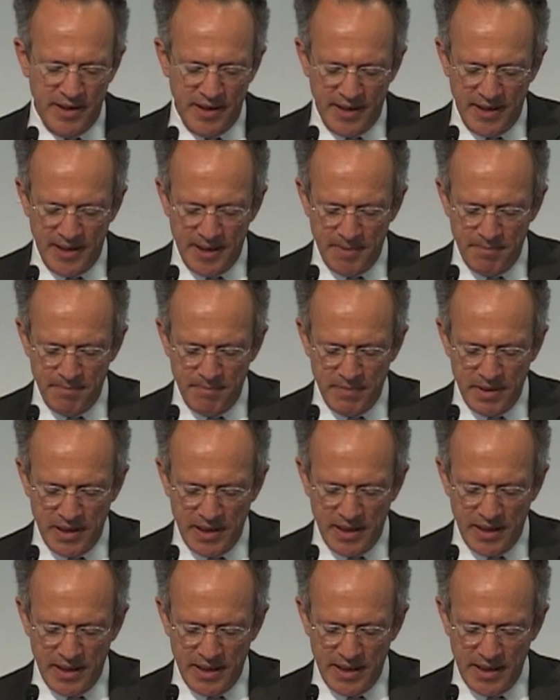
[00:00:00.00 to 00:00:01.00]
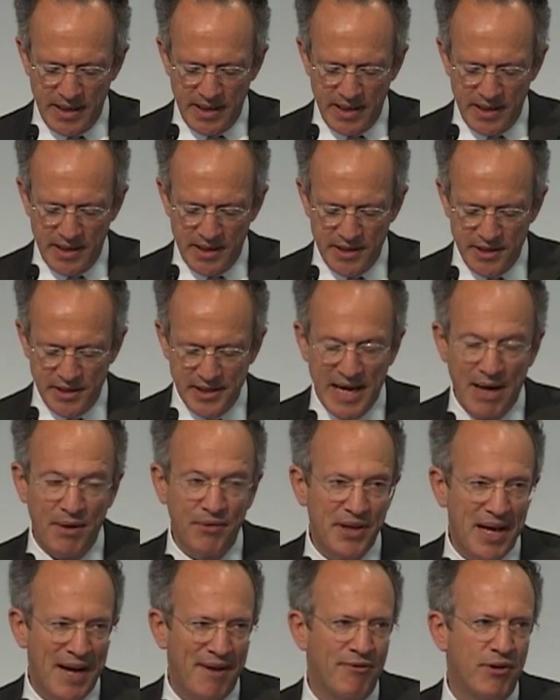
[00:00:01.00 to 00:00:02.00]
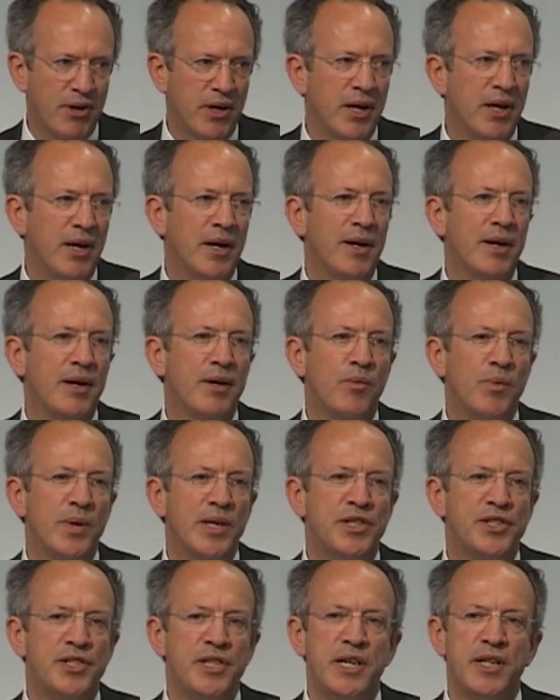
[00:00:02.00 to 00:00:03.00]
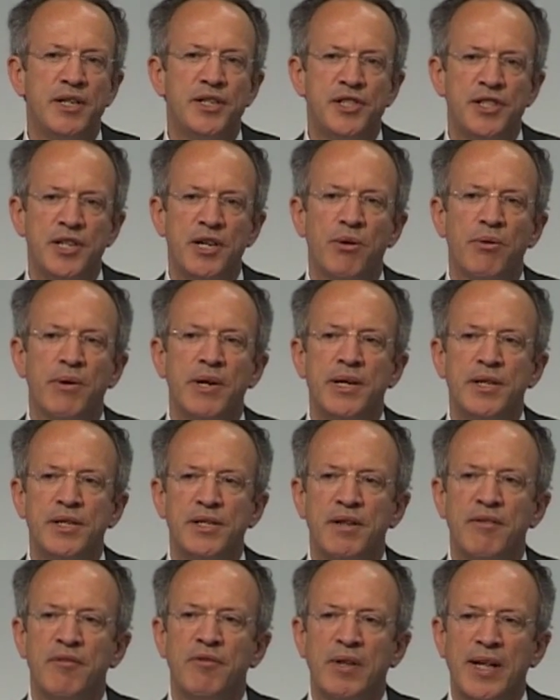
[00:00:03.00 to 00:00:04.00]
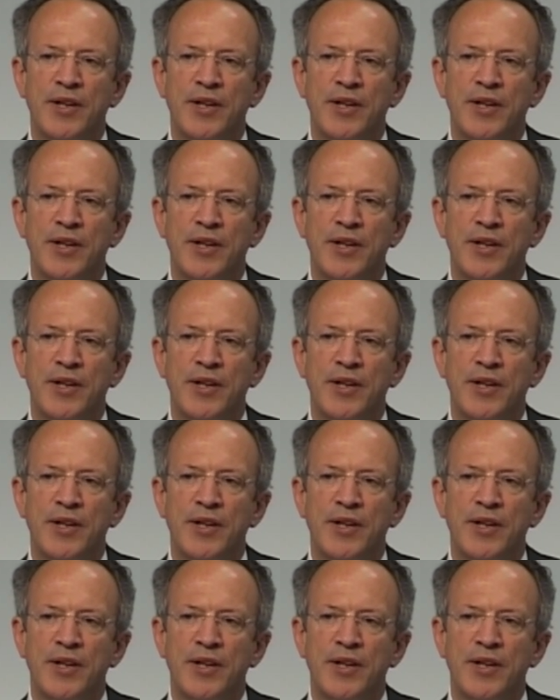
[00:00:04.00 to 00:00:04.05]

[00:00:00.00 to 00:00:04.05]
in South Africa, we see a series of